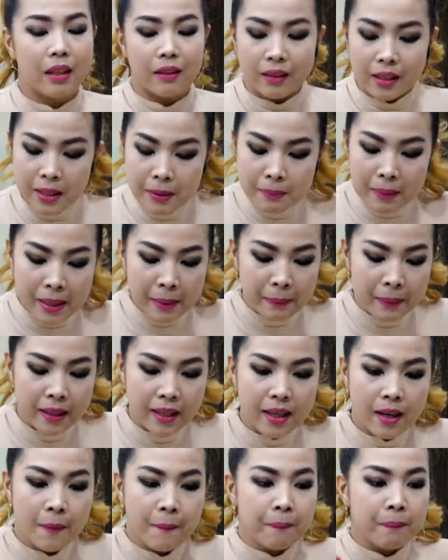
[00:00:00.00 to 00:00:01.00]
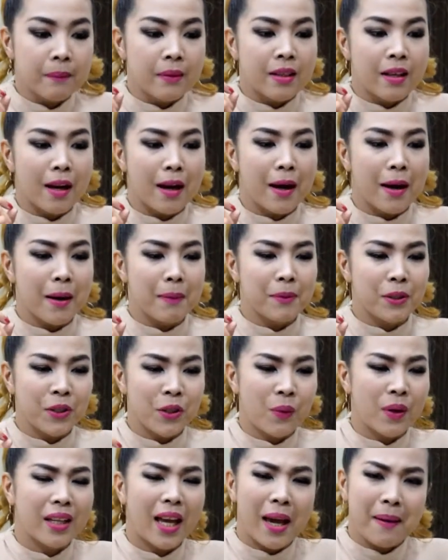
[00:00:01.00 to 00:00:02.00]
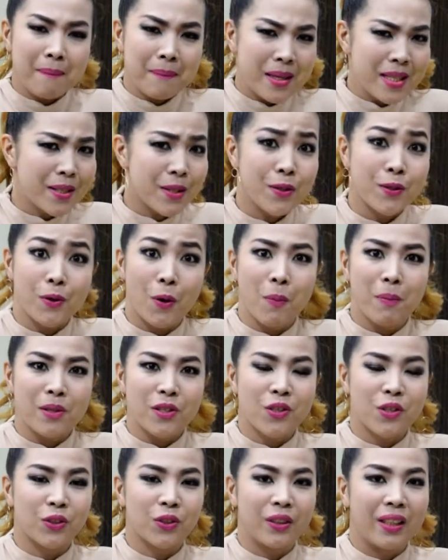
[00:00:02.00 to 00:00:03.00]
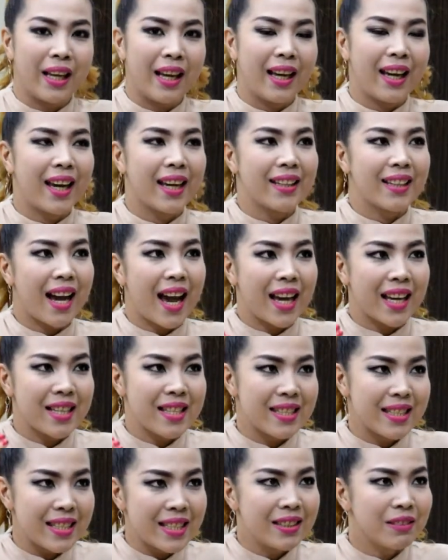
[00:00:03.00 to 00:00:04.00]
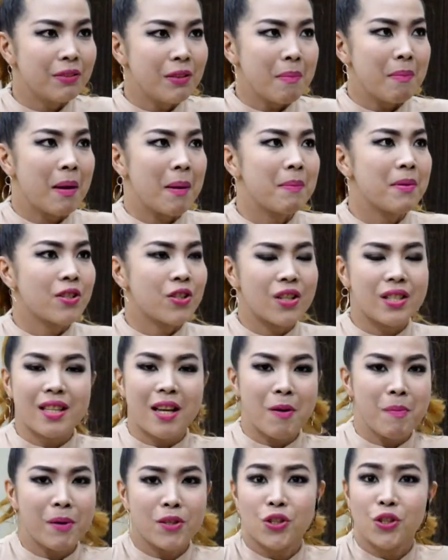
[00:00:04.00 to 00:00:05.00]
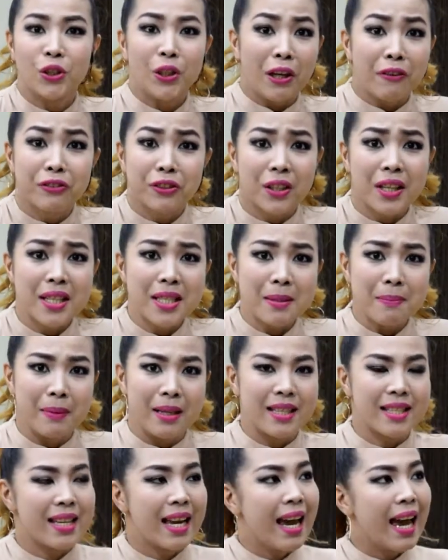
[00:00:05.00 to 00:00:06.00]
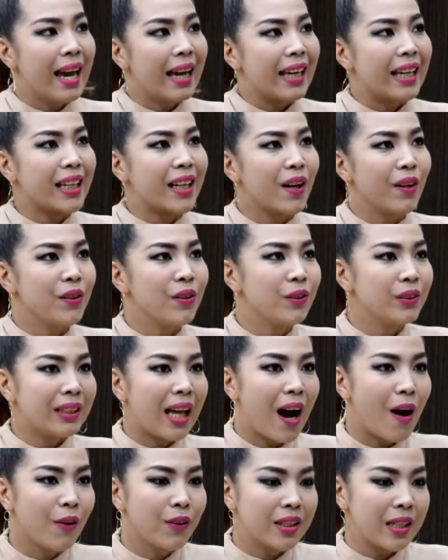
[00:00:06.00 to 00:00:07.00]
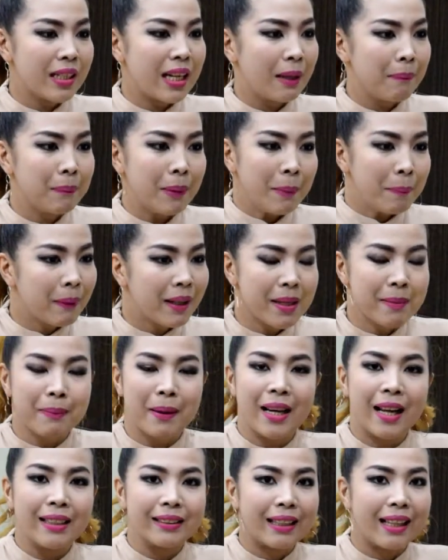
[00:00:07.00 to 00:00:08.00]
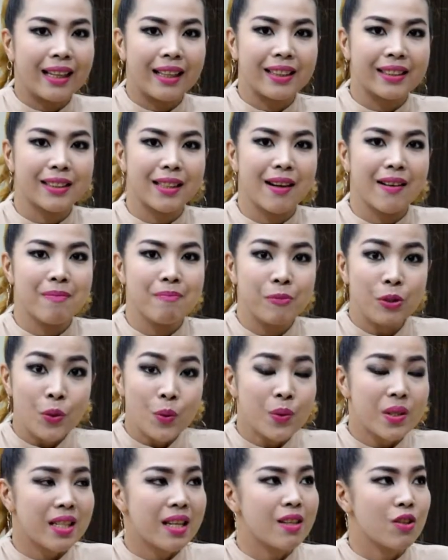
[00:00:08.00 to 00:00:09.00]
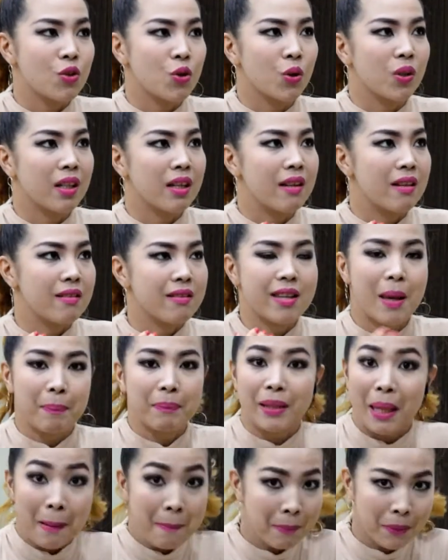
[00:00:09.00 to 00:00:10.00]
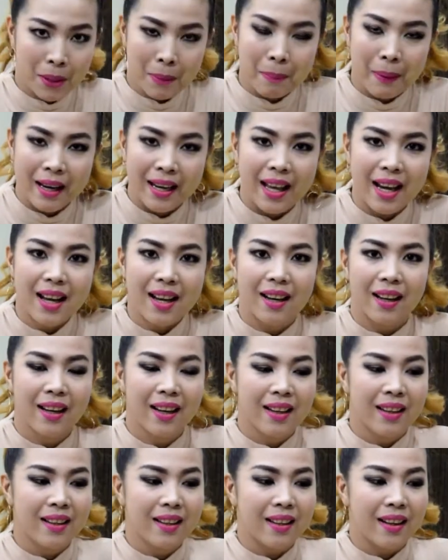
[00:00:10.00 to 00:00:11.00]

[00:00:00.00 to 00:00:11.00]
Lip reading: Dear Mama, you know what? I miss you so much today and I still remember just how much you love Christmas. Ikaw yung tao na nag-play pa lang talaga ng music during September pa lang.